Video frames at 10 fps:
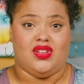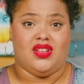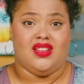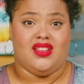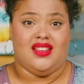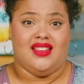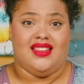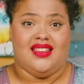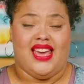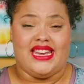
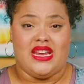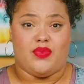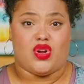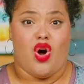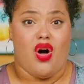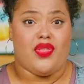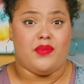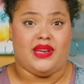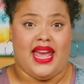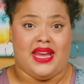and he would call
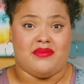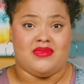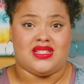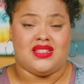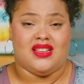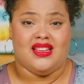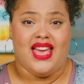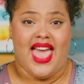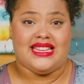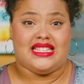them names
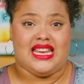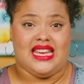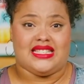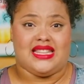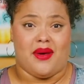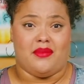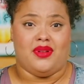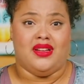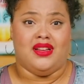and tease them.